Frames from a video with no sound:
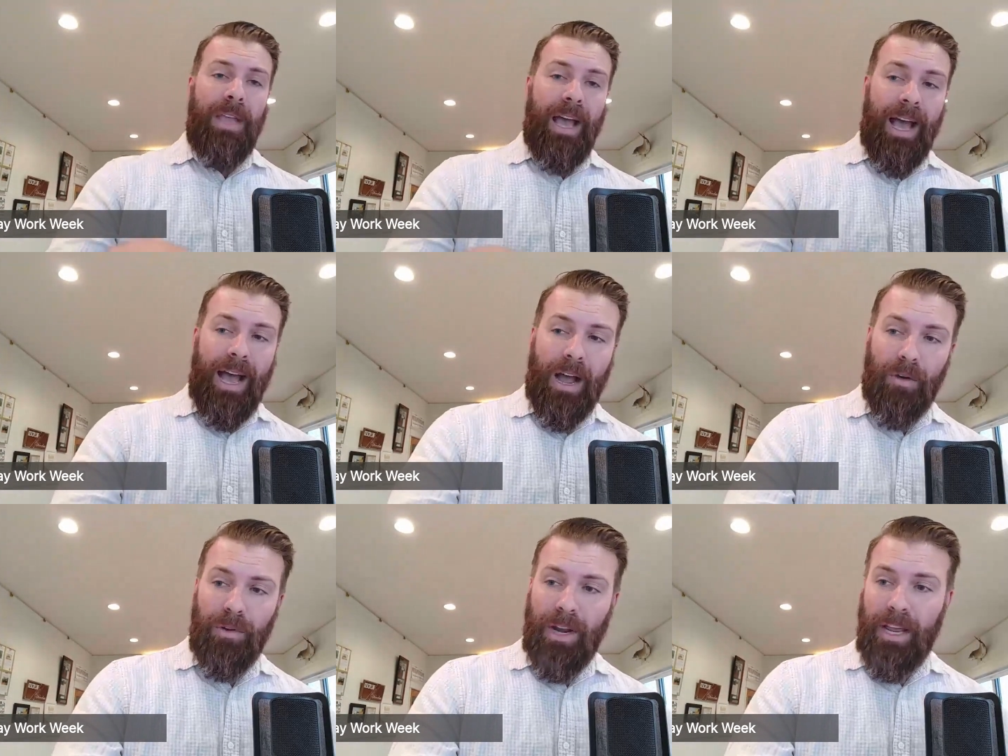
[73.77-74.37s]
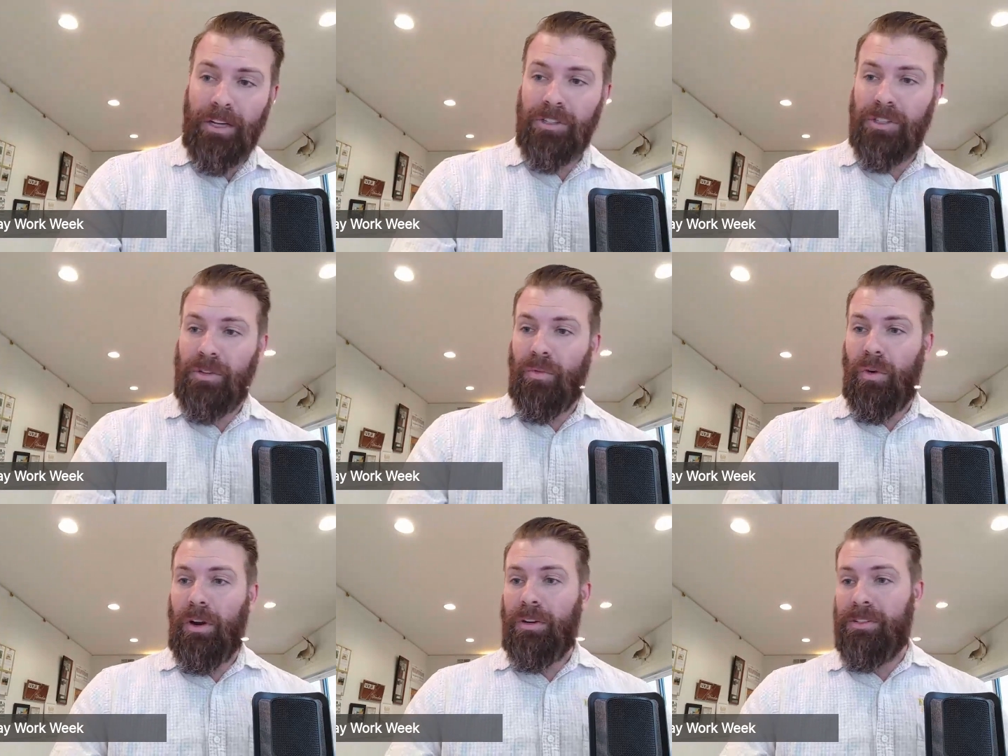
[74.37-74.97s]
how it actually
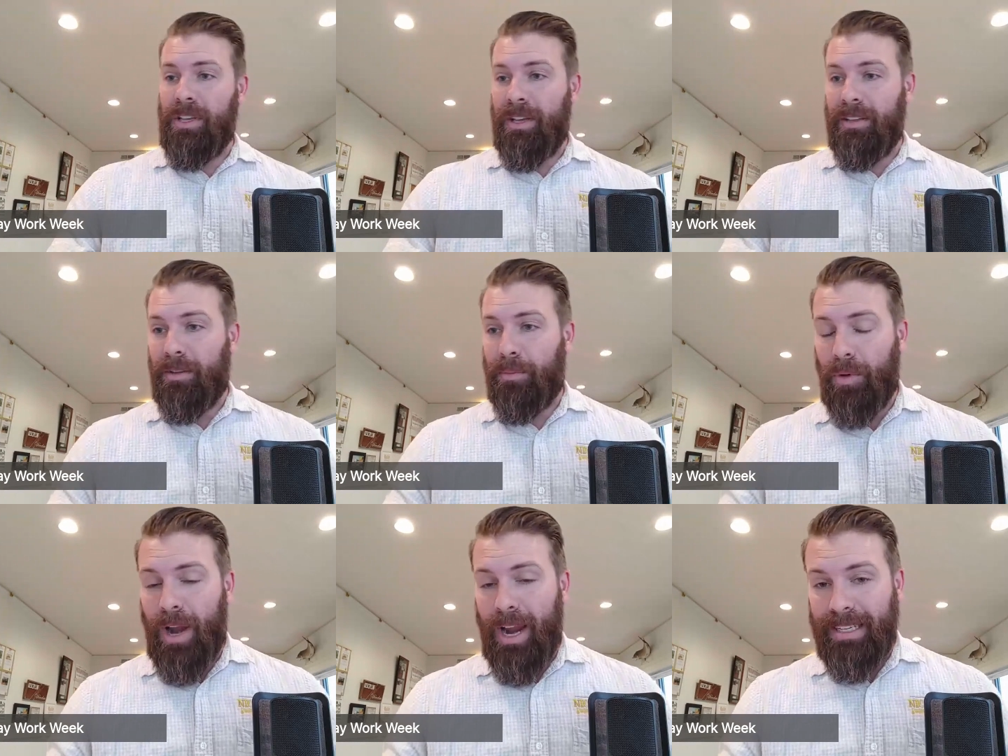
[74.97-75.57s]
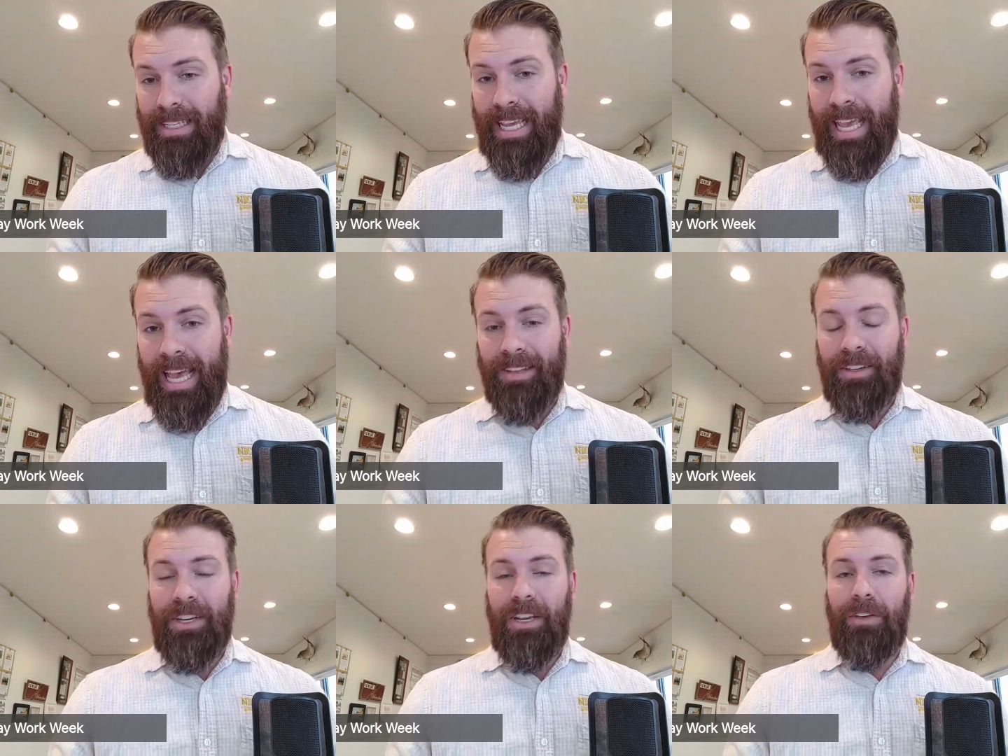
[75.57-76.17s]
works, the
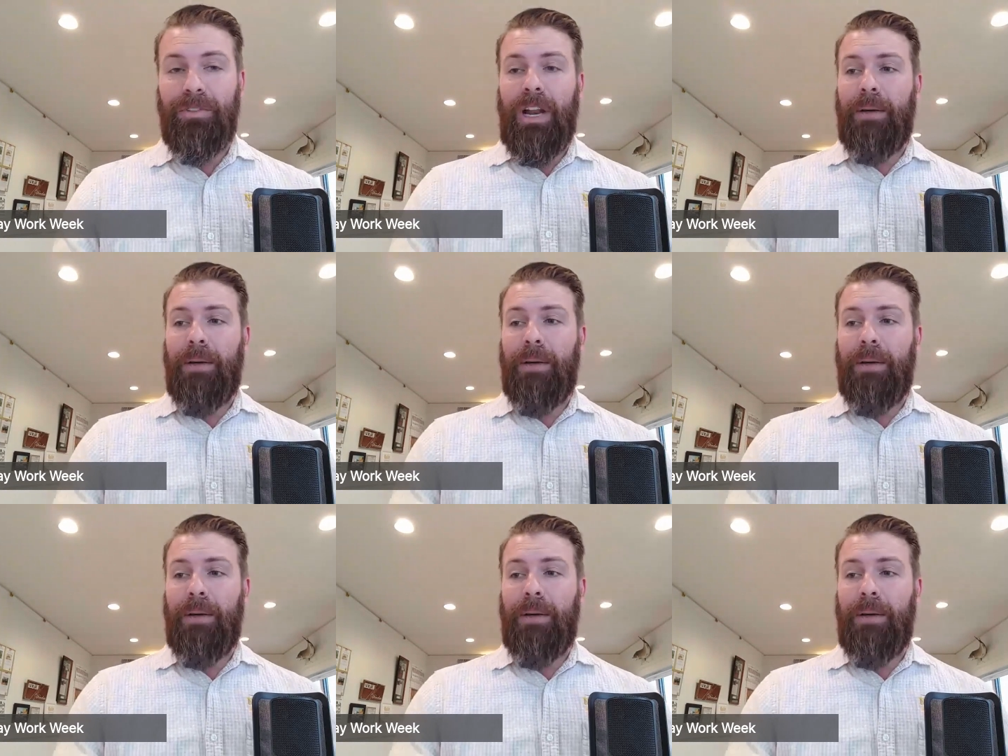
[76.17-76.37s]
practicality of it.